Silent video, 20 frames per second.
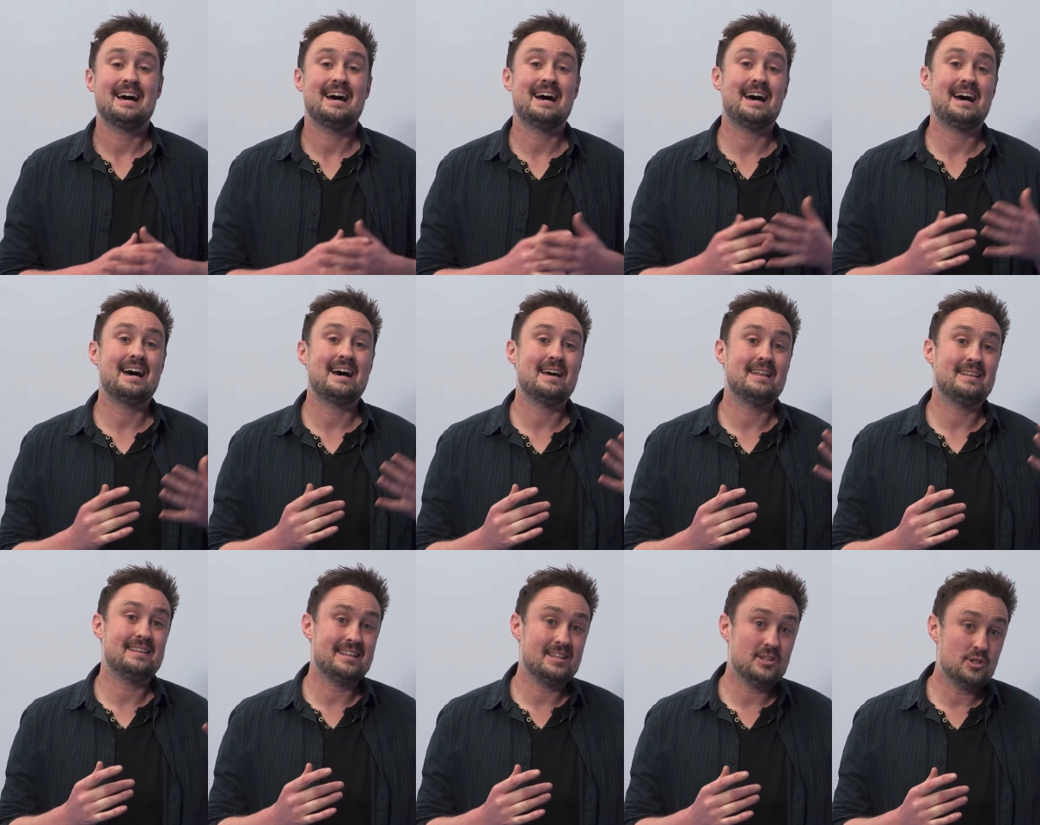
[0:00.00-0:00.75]
an
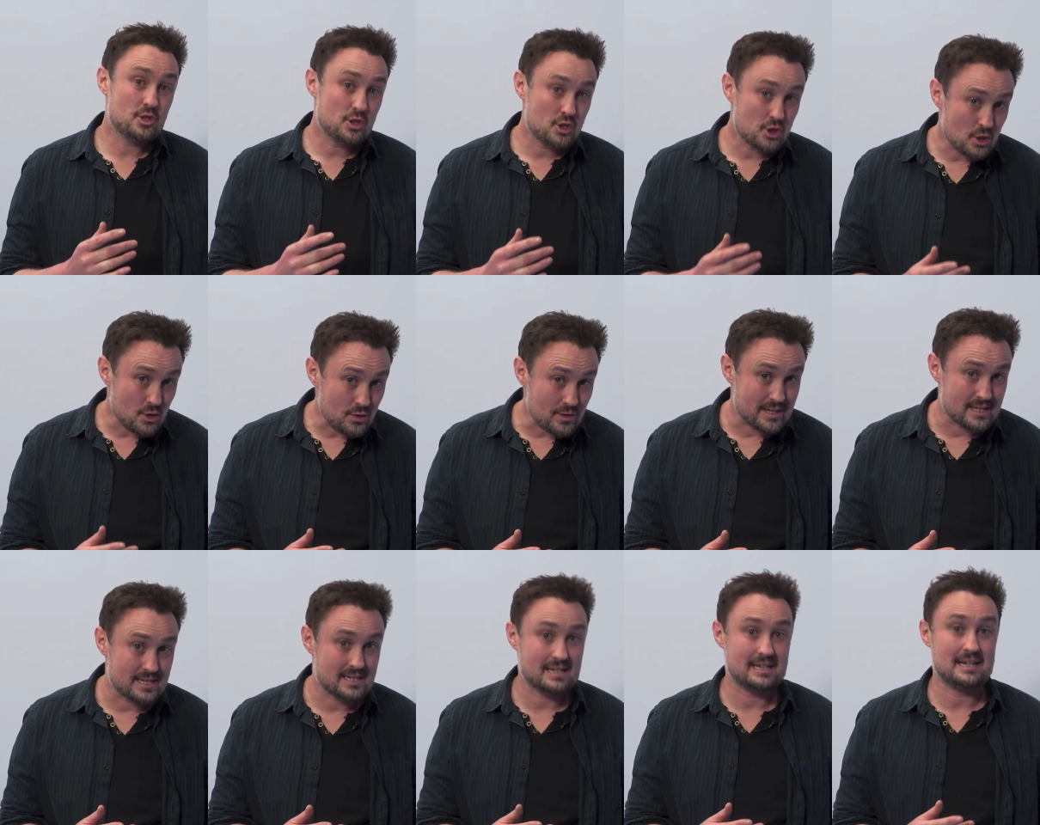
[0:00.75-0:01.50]

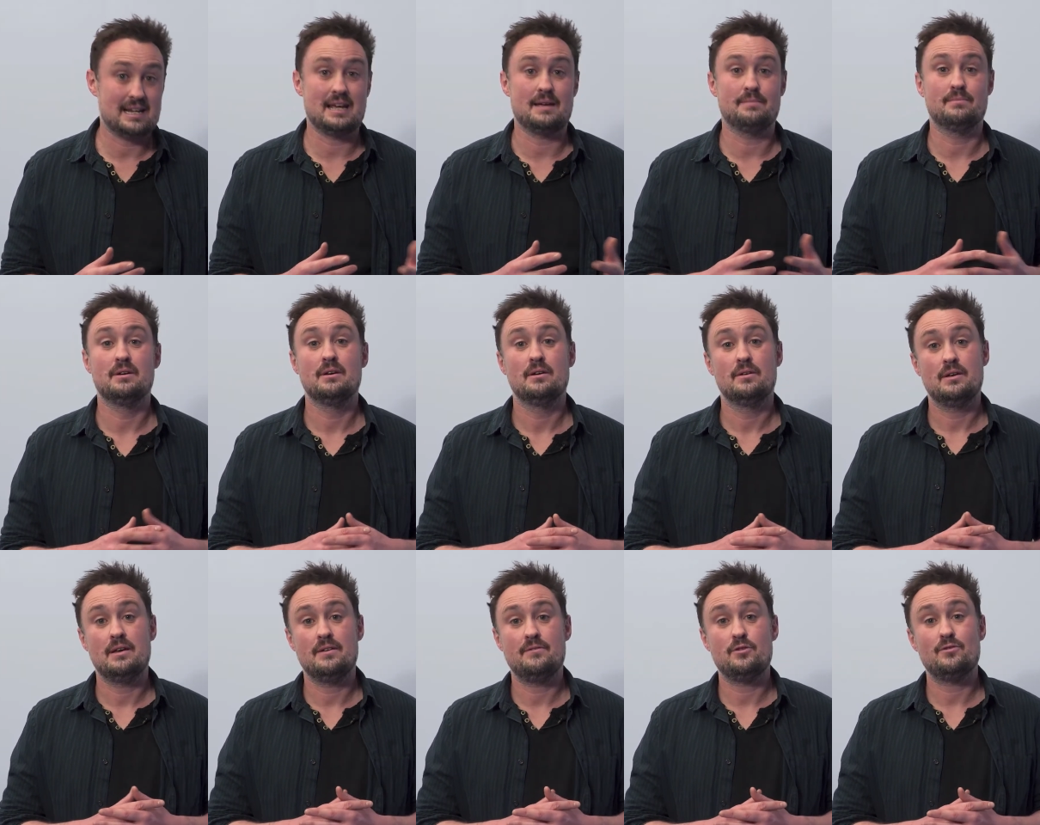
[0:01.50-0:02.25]
insurance claim
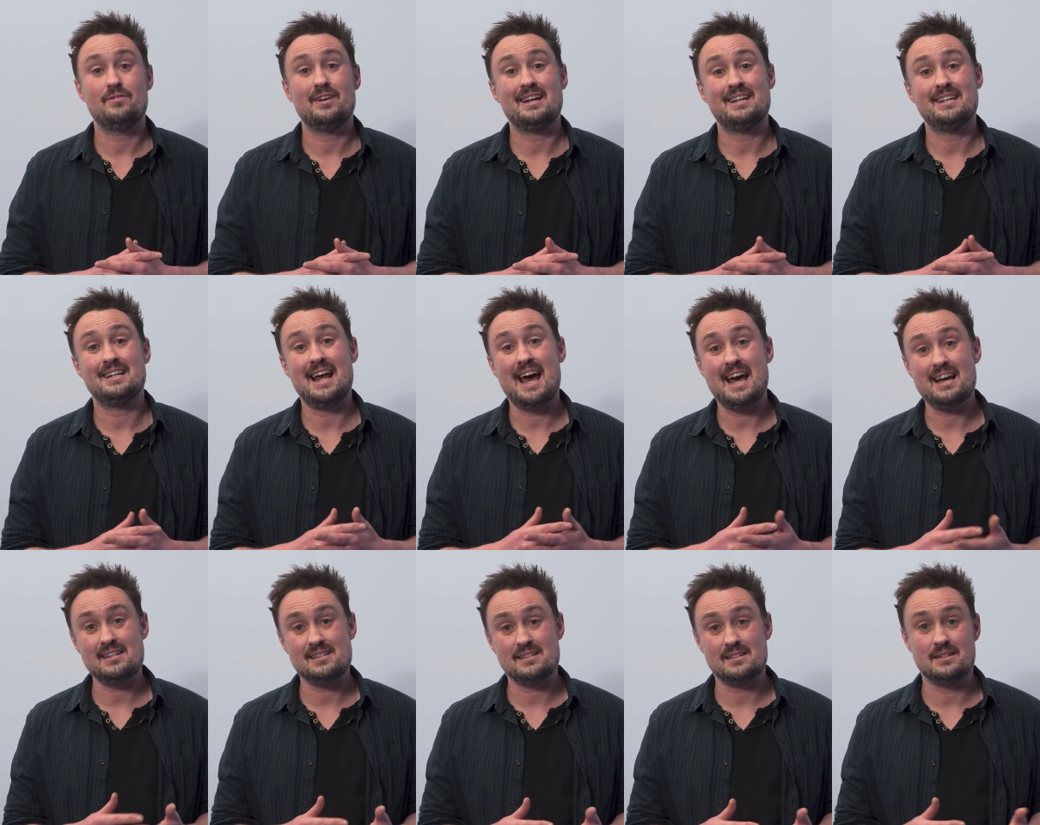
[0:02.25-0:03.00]
if you've had an
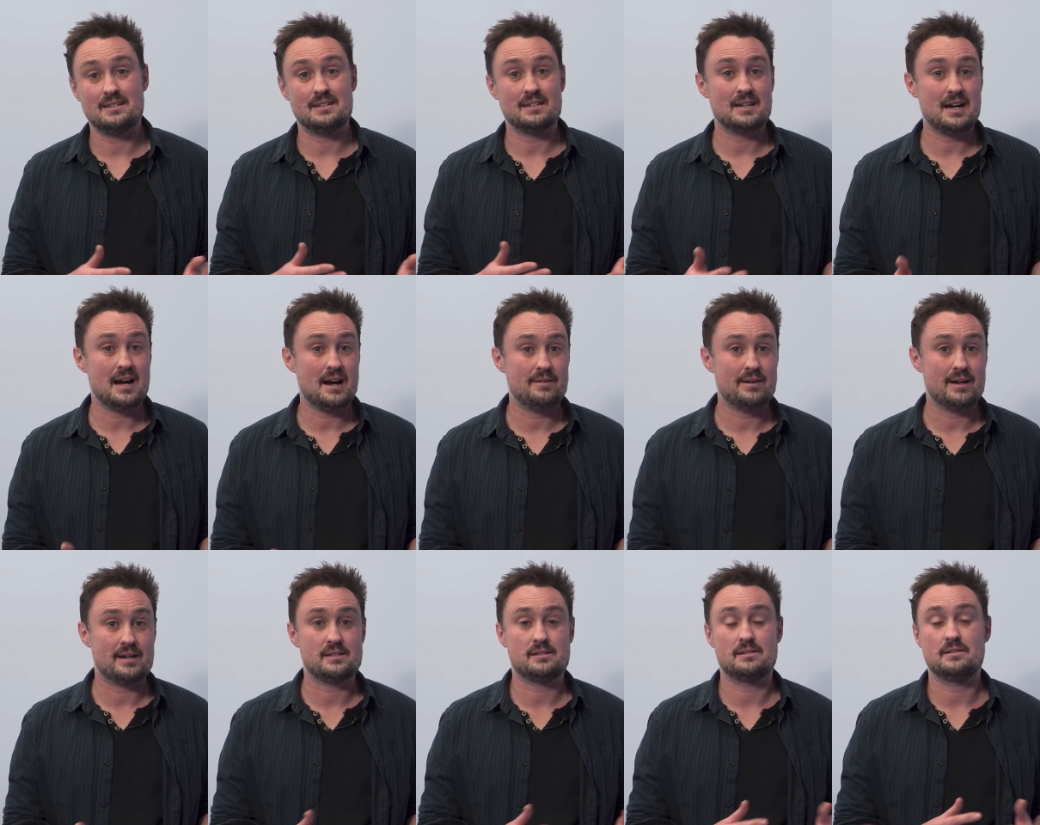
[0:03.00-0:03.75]
accident, a car
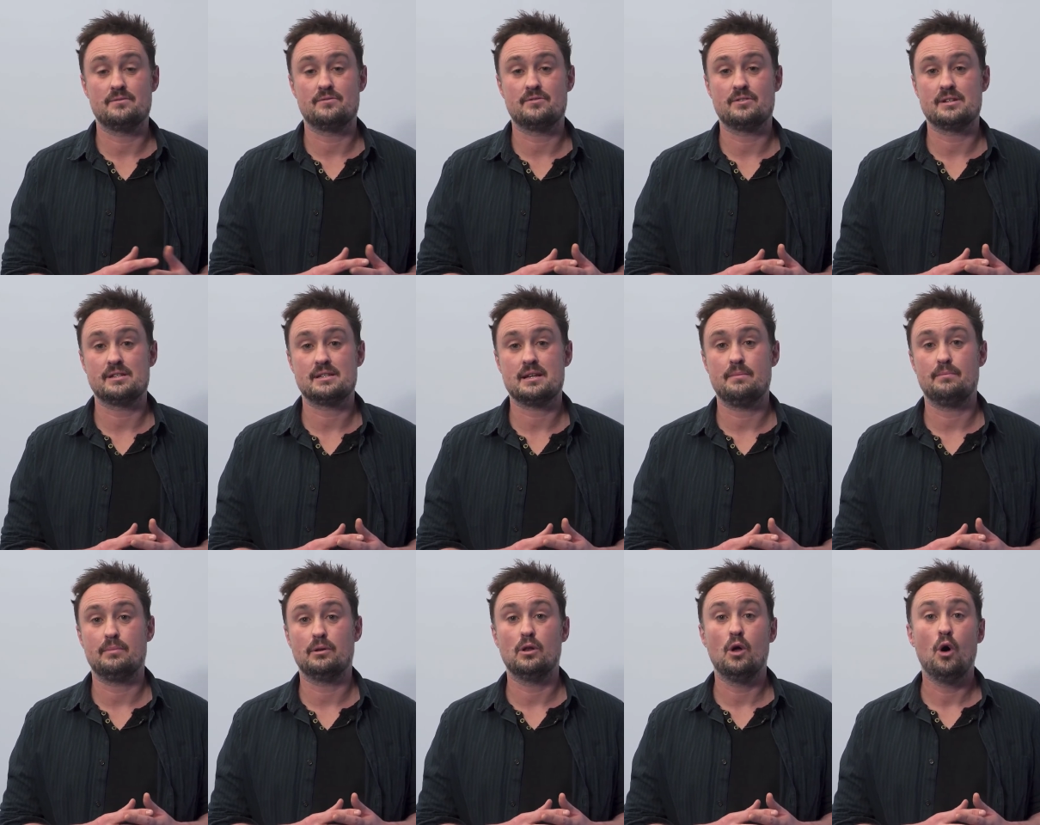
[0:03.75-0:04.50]
accident, for
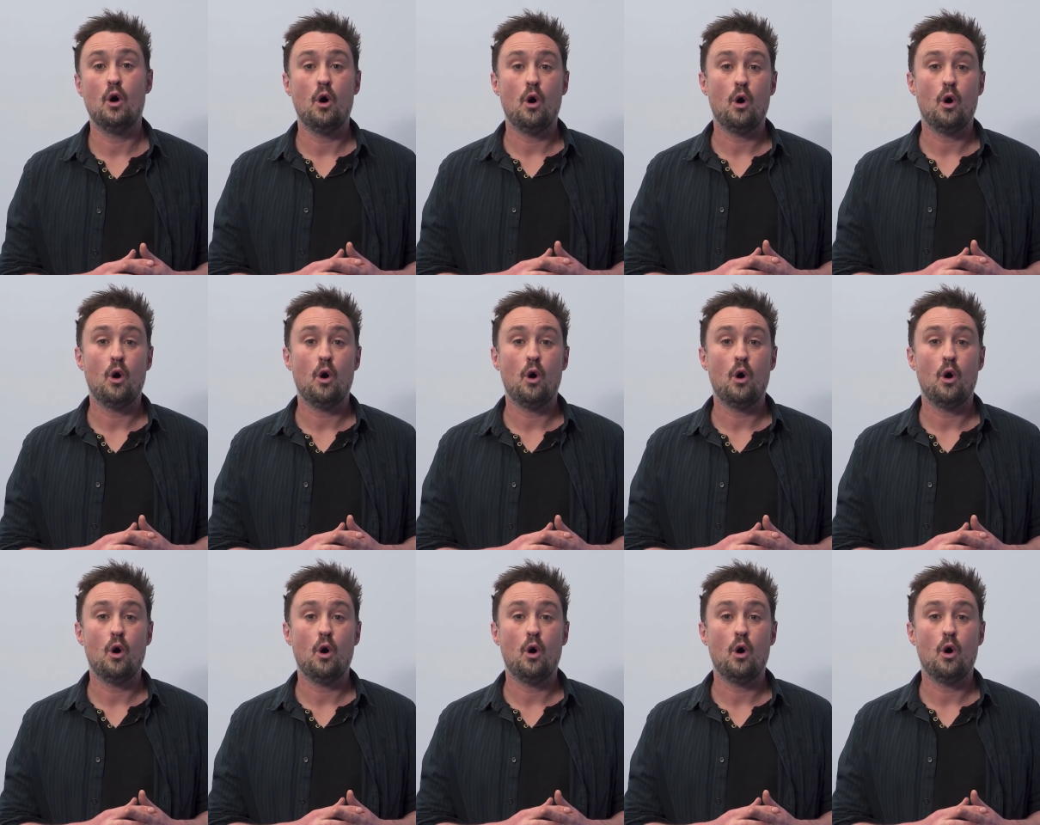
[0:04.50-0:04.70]
example.